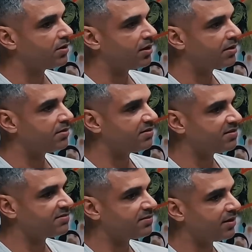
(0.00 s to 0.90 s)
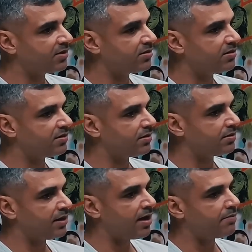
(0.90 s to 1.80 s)
And this is it.
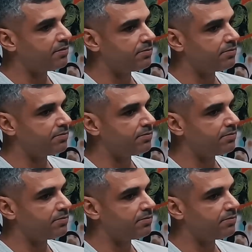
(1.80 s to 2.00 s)
That